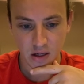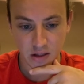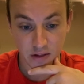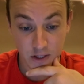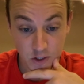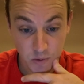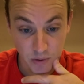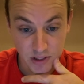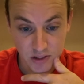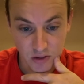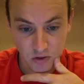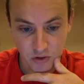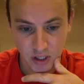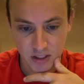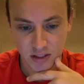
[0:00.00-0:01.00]
This one's
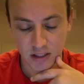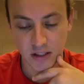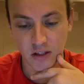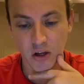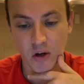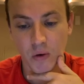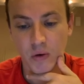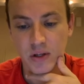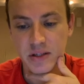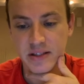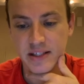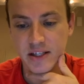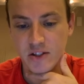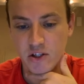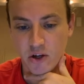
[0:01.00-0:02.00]
interesting, though.
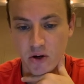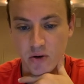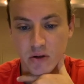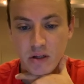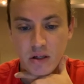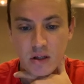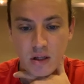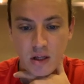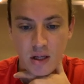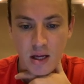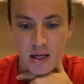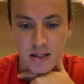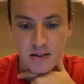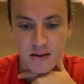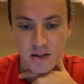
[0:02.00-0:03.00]
Ditto
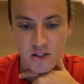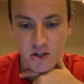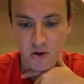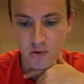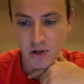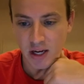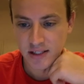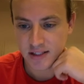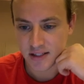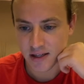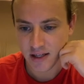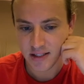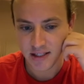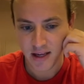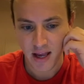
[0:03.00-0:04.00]

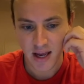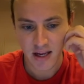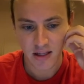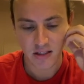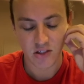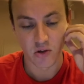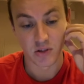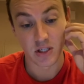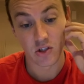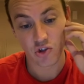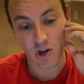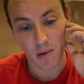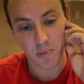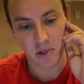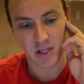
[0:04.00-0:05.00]
1998, so it's in
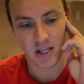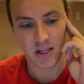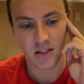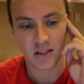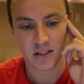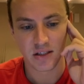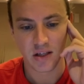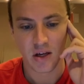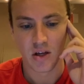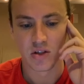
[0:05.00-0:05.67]
Japanese.